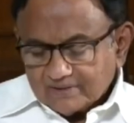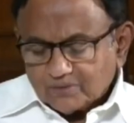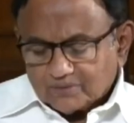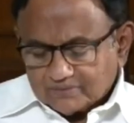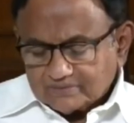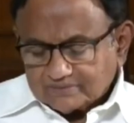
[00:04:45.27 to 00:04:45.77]

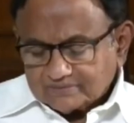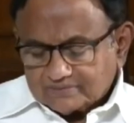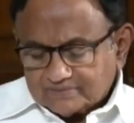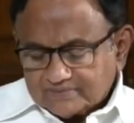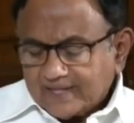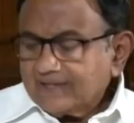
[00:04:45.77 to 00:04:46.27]

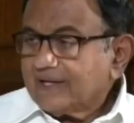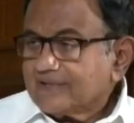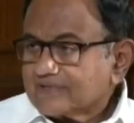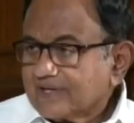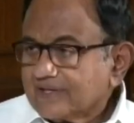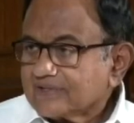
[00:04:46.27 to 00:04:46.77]
10
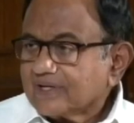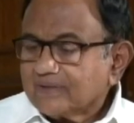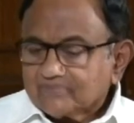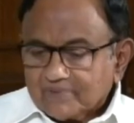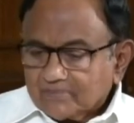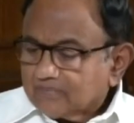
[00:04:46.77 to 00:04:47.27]
days later,
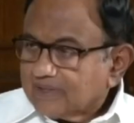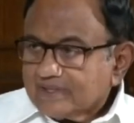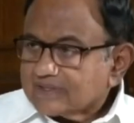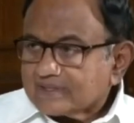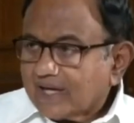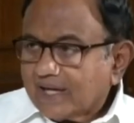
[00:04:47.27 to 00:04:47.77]
please,